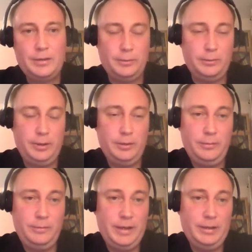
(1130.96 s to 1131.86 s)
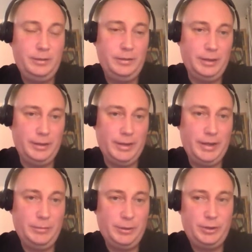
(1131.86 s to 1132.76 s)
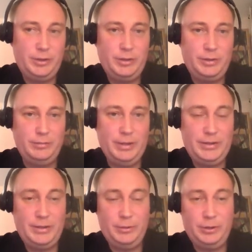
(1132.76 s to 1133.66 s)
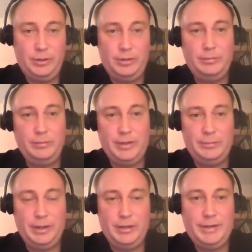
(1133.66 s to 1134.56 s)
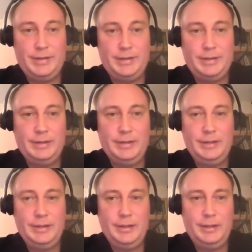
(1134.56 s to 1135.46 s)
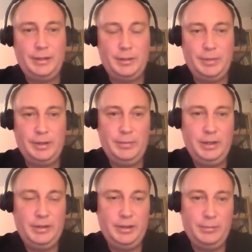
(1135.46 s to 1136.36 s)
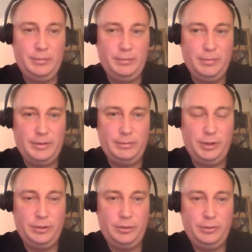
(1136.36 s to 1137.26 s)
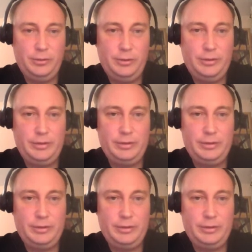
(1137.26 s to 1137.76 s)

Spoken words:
So your final base image must be tested, compatibility must be ensured,